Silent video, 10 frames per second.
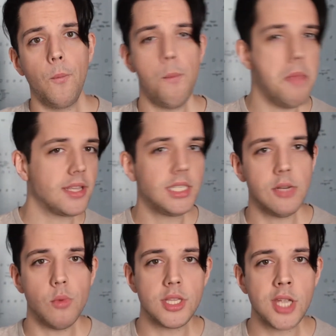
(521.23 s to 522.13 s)
mixed
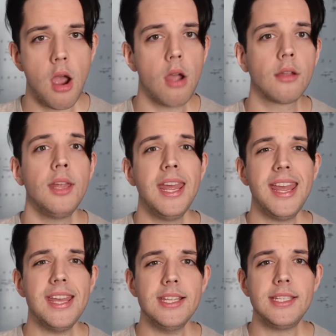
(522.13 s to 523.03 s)
in with talk,
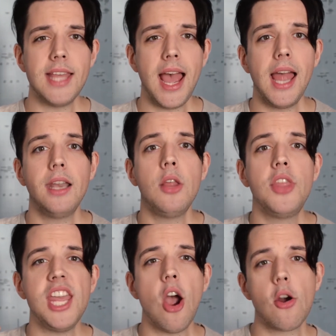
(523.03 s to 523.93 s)
is that
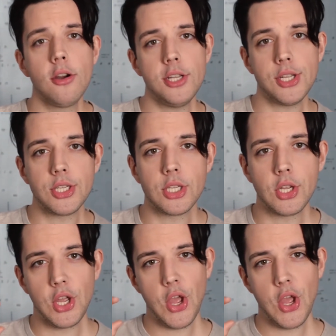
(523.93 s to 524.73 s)
the artists